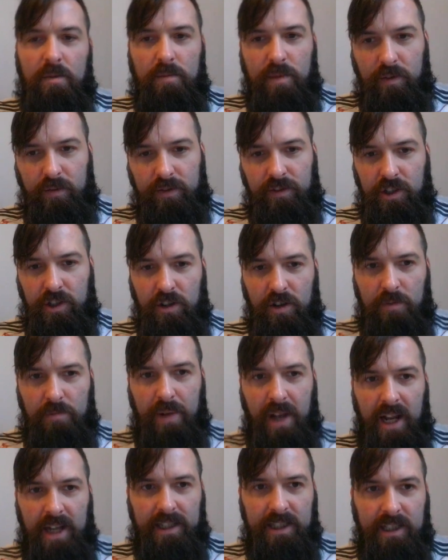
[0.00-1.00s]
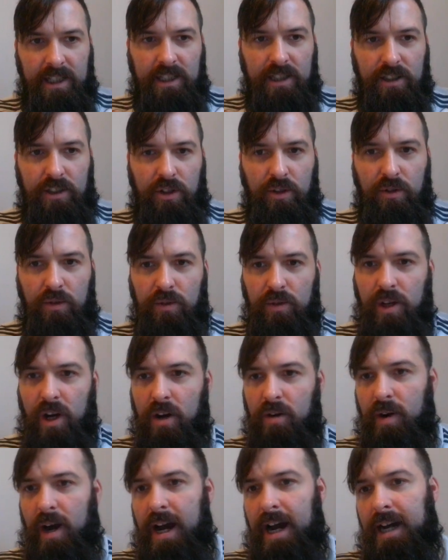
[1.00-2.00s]
but we've still got plenty to
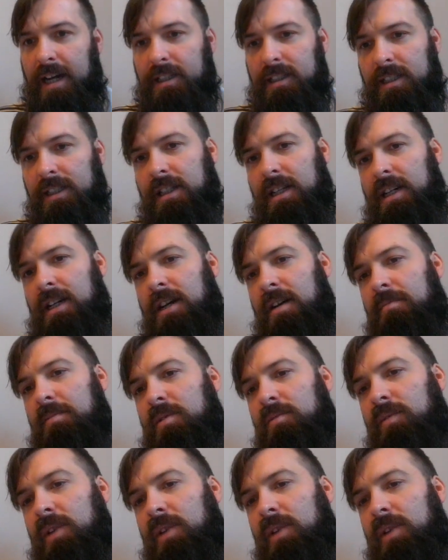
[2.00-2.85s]
go at.